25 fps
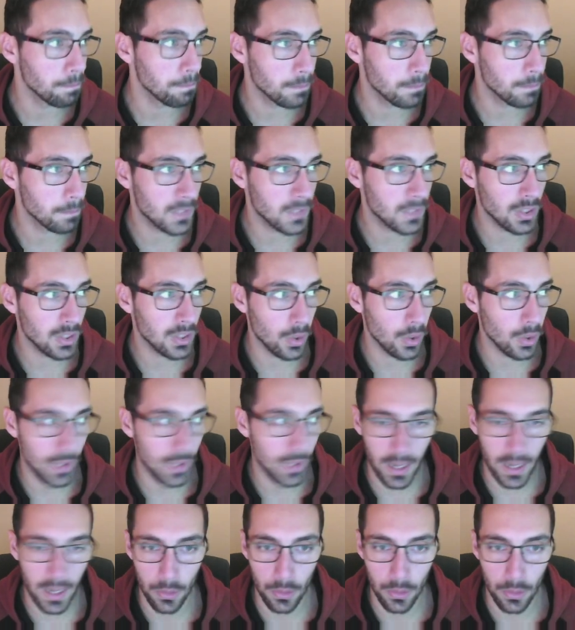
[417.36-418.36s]
So
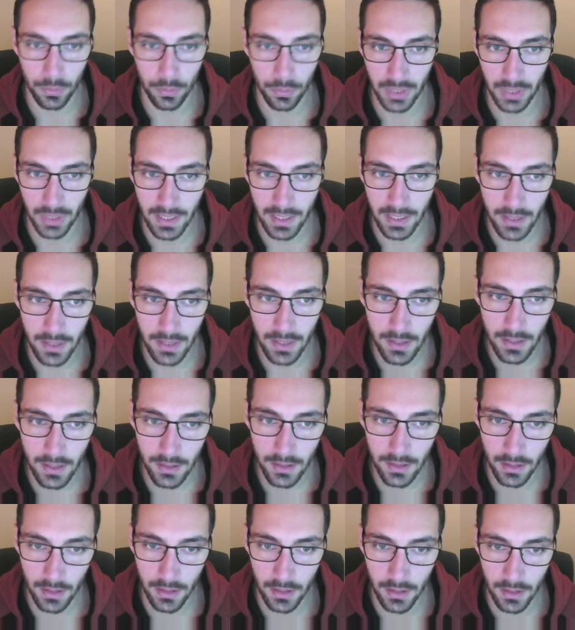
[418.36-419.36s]
now, saying
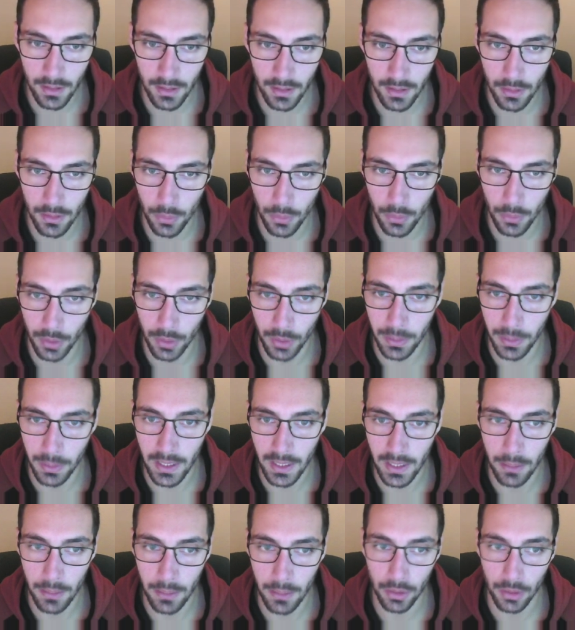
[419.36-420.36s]
this, we'll be
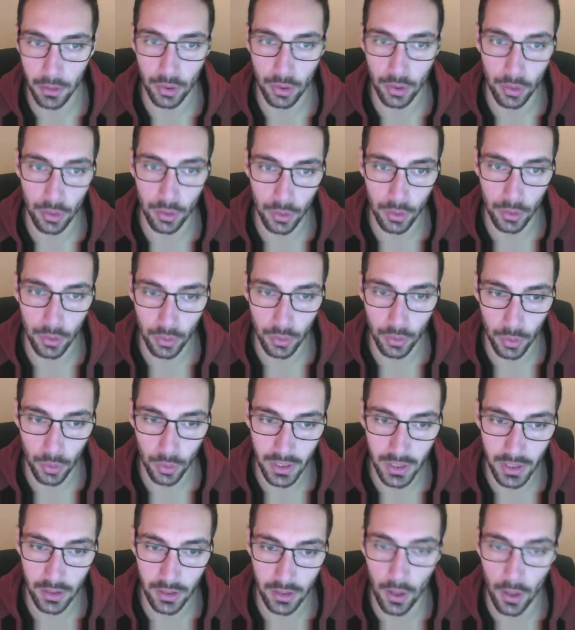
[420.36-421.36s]
able to
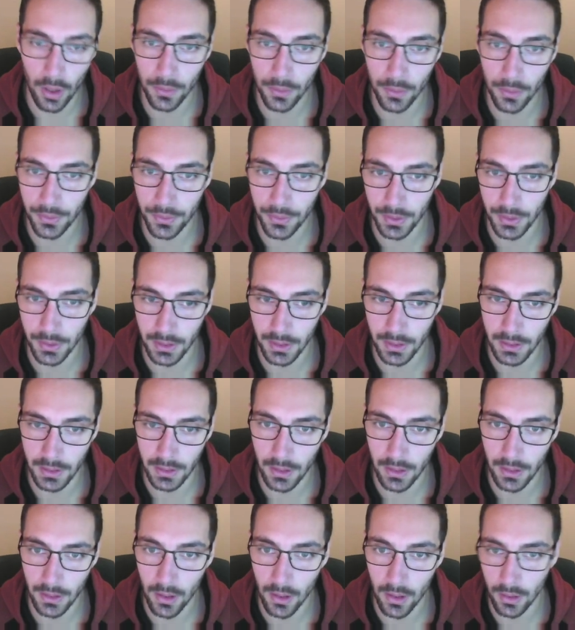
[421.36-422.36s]
resolve
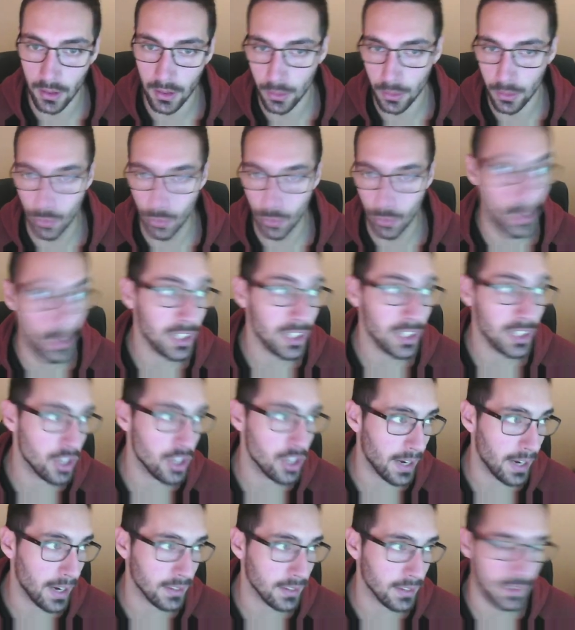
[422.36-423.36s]
or
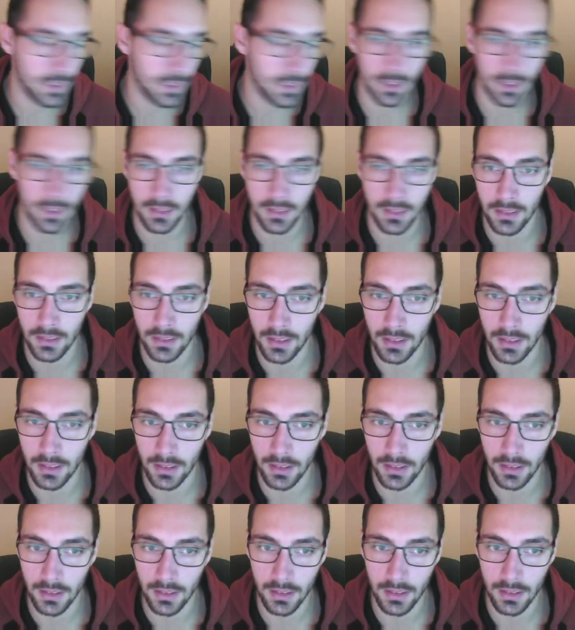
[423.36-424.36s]
reject
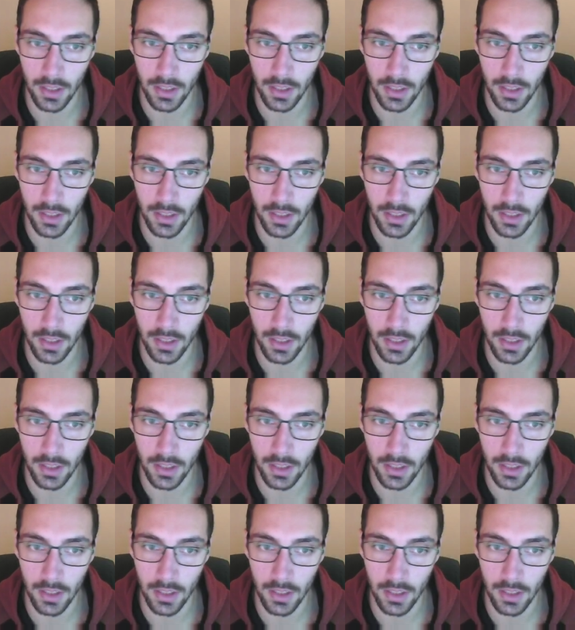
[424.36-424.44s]
the